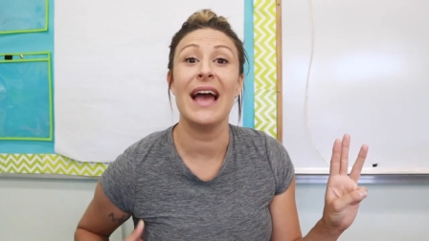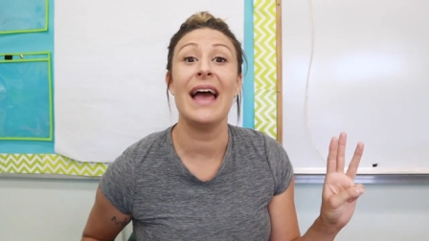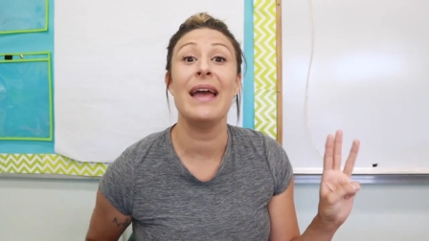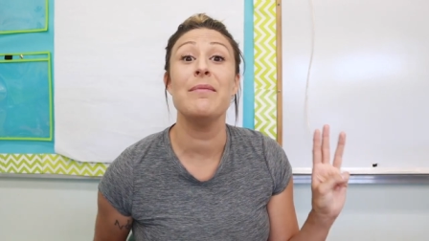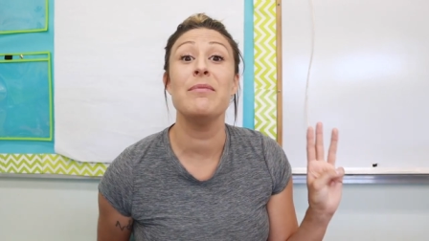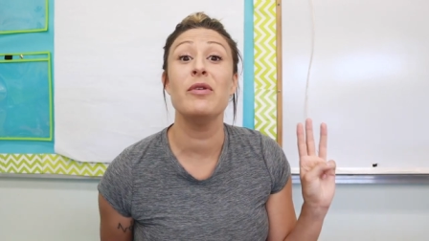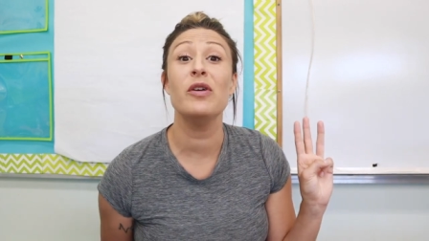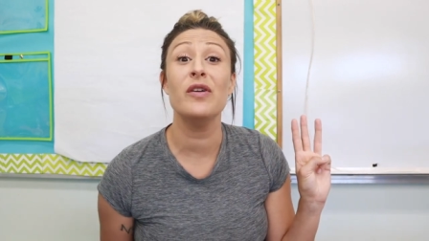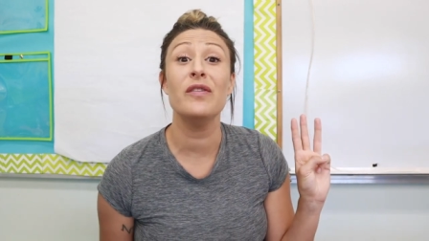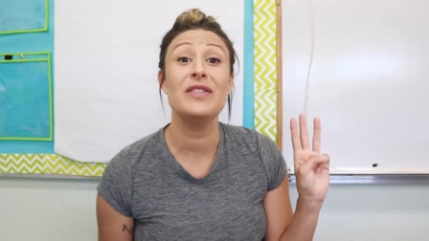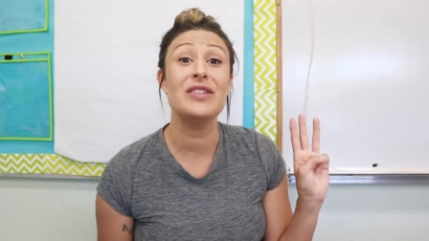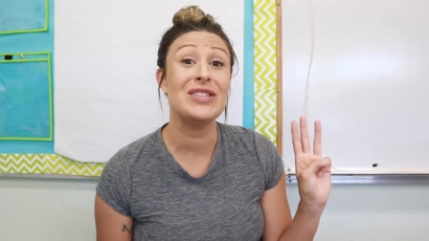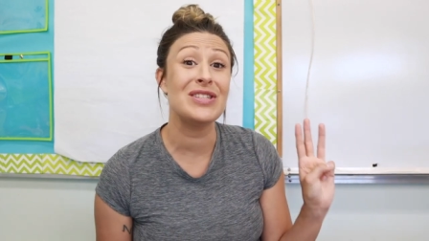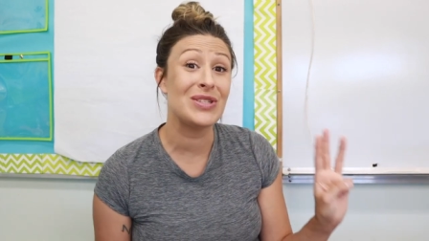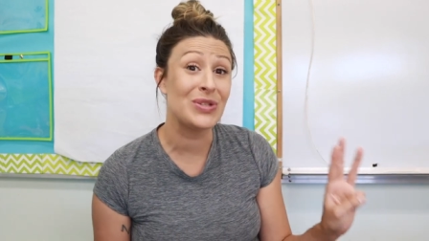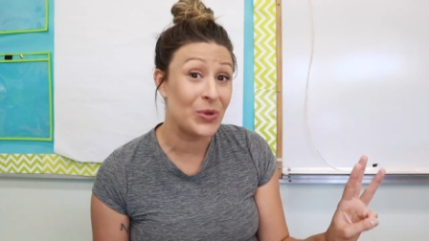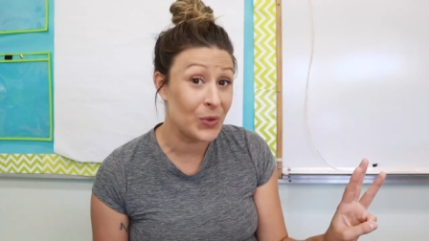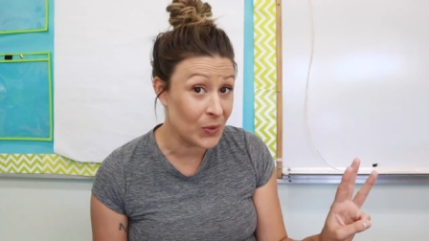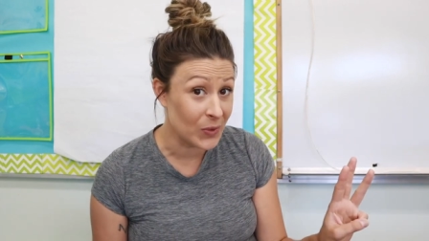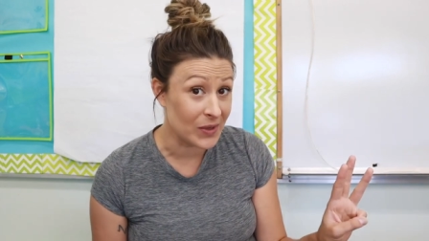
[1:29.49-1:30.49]
I moved
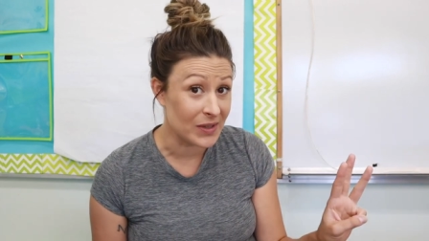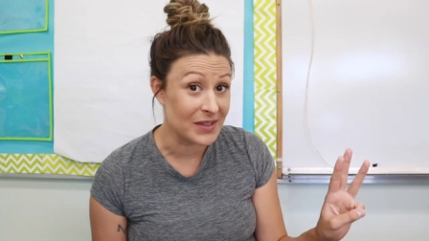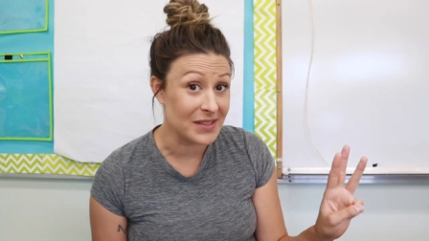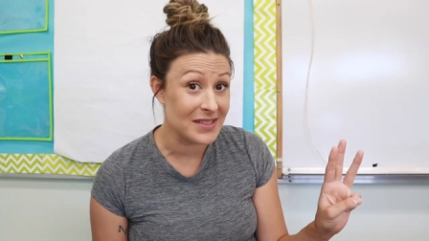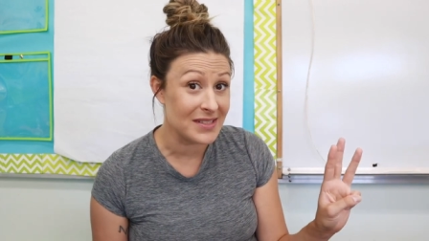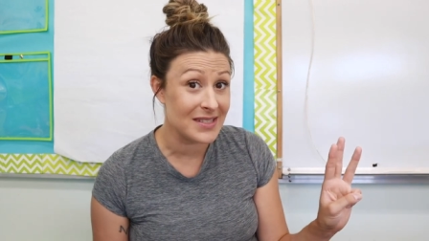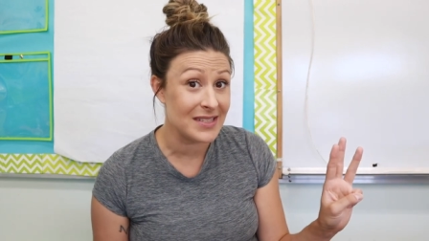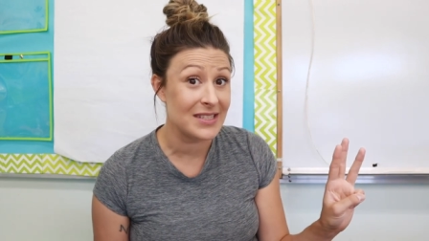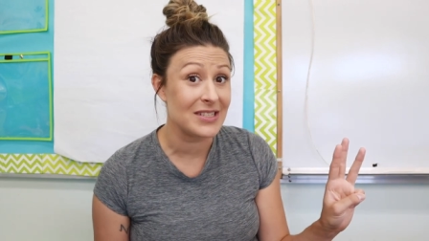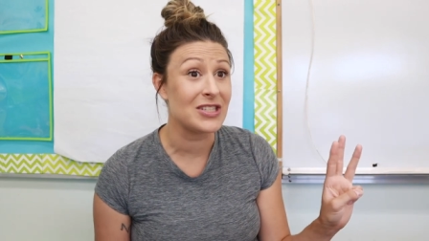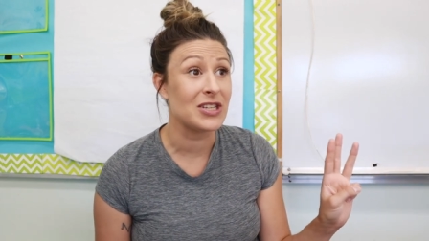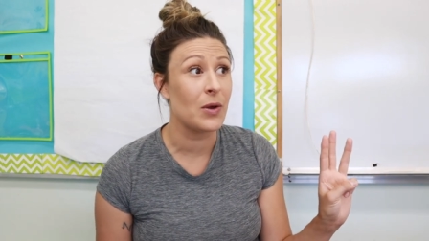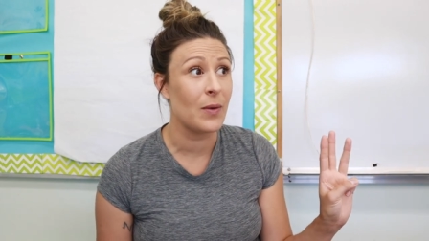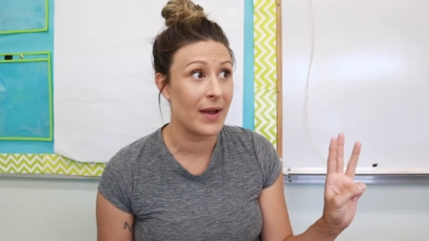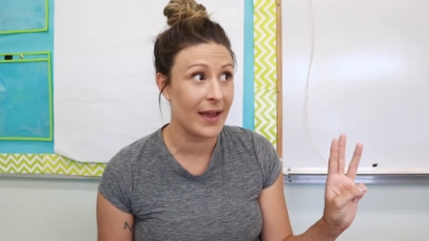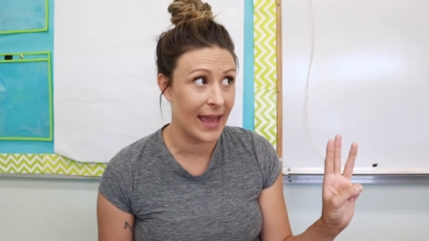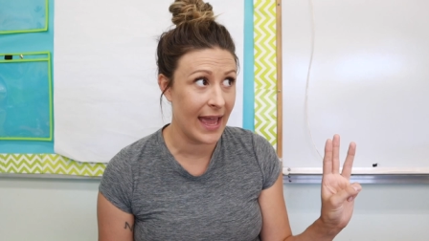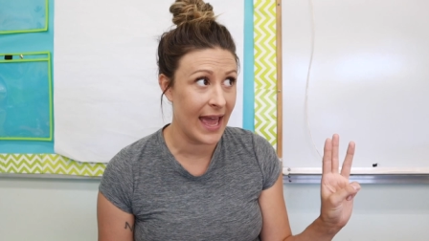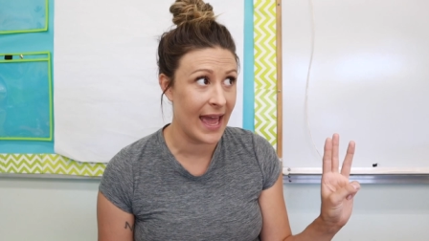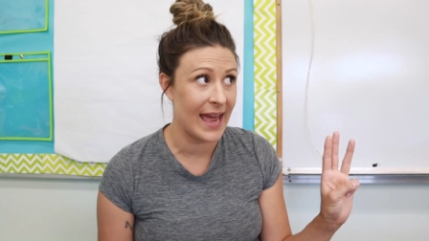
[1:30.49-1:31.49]
schools, so
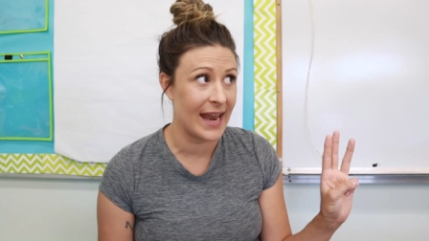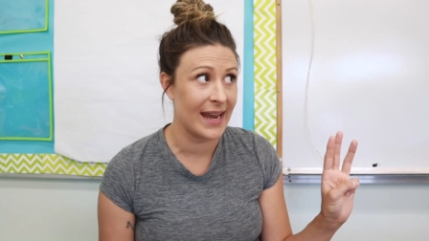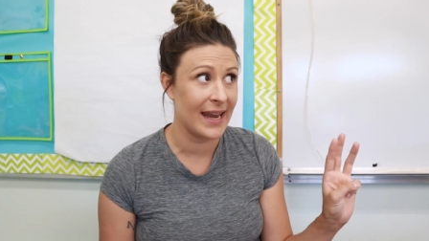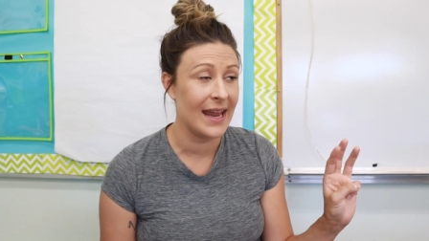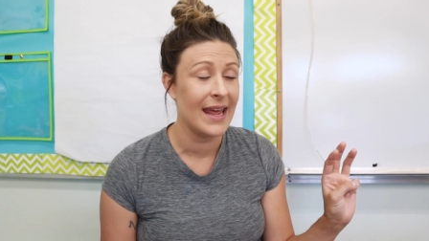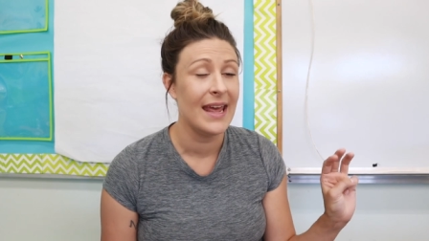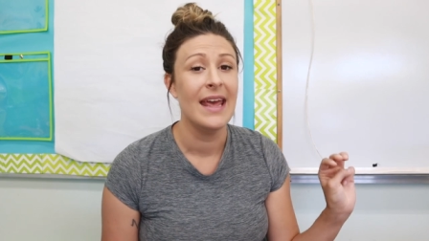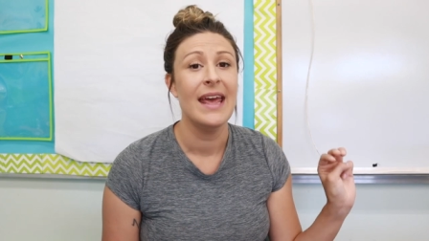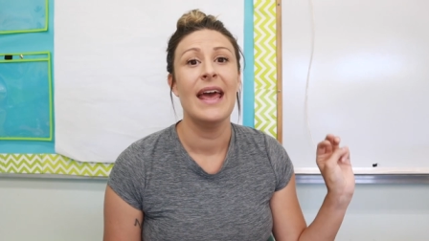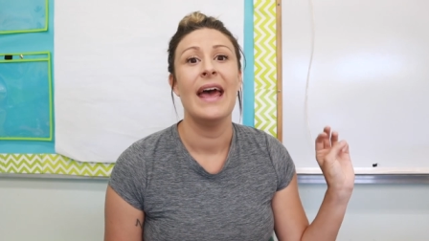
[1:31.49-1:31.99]
again,